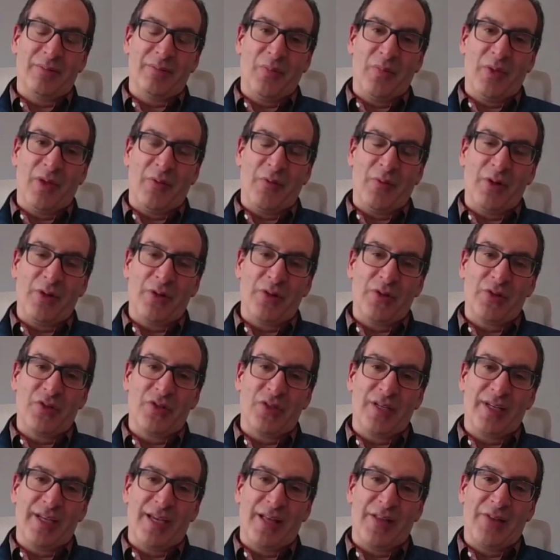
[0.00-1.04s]
what you're
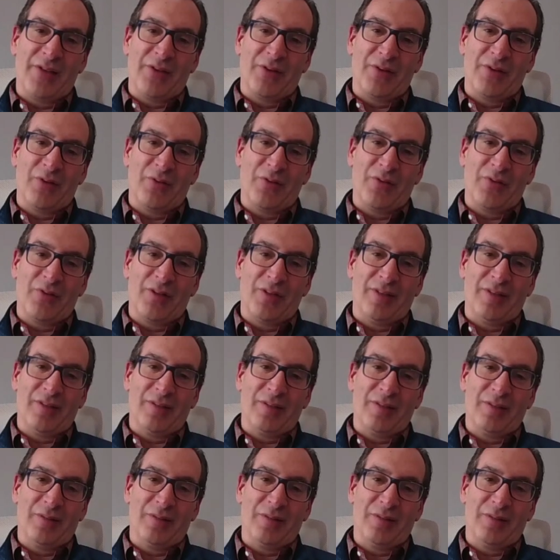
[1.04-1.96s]
seeing out there in the field?